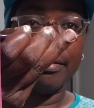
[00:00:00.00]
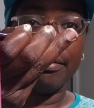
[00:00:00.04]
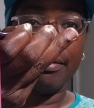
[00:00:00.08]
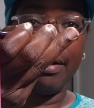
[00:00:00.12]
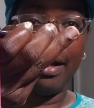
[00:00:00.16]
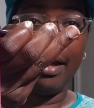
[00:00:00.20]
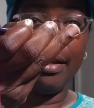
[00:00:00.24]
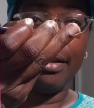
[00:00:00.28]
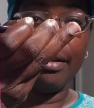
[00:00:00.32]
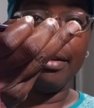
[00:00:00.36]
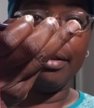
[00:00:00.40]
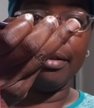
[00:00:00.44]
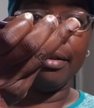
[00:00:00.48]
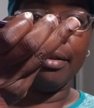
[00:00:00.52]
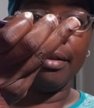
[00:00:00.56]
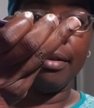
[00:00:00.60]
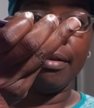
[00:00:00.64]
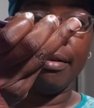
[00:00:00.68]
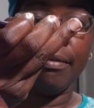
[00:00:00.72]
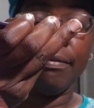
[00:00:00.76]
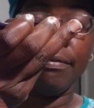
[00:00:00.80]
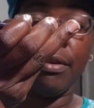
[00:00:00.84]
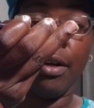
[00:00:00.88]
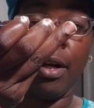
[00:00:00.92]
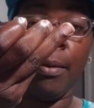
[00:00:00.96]
right here
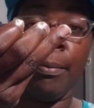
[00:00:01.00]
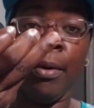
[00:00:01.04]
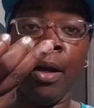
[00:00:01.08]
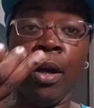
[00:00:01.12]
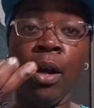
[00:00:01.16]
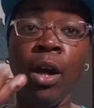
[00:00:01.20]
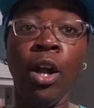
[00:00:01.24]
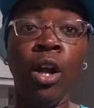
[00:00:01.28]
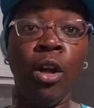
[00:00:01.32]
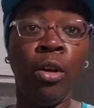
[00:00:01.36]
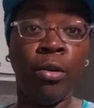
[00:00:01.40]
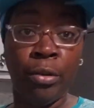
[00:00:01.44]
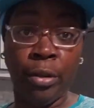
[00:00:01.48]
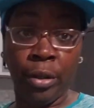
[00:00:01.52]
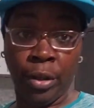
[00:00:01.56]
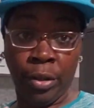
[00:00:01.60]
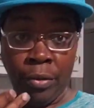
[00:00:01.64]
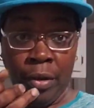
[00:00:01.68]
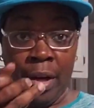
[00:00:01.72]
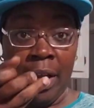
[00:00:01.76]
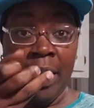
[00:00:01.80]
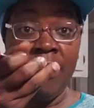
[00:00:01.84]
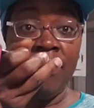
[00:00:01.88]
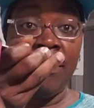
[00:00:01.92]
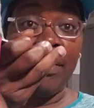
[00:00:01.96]
from the
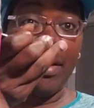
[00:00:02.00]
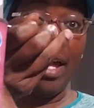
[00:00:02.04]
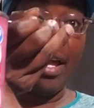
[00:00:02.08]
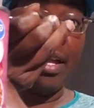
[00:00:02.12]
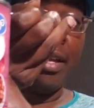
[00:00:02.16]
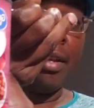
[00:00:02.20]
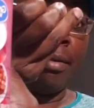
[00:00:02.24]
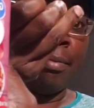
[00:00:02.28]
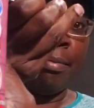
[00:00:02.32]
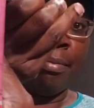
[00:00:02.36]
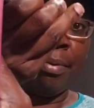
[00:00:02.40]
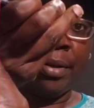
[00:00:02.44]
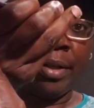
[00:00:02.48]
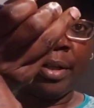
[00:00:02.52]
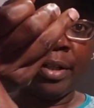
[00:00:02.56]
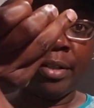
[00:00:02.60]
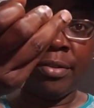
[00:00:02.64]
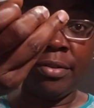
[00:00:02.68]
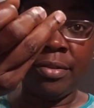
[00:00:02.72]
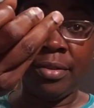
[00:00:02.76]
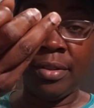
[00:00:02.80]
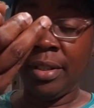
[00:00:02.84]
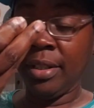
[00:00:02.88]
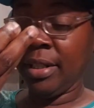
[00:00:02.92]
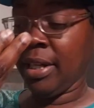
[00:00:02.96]
Great Value brand.
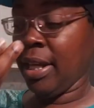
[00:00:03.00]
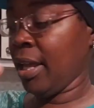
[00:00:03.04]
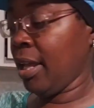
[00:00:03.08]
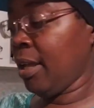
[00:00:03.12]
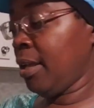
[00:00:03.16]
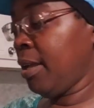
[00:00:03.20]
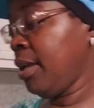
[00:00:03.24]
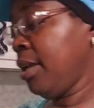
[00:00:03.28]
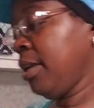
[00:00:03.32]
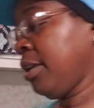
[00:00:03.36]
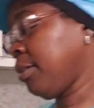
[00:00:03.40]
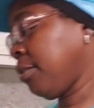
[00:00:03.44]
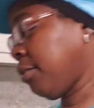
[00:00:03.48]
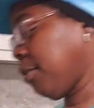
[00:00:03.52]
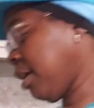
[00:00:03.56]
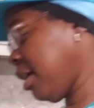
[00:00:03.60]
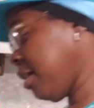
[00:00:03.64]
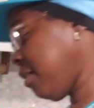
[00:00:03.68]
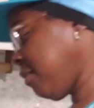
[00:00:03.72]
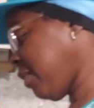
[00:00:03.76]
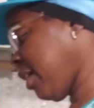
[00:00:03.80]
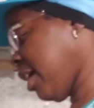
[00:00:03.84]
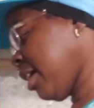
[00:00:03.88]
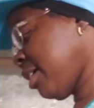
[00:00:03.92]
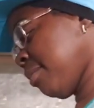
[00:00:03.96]
You see that?
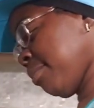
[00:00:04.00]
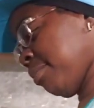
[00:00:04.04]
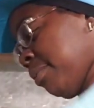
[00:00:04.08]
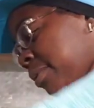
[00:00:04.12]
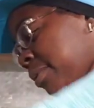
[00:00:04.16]
Great value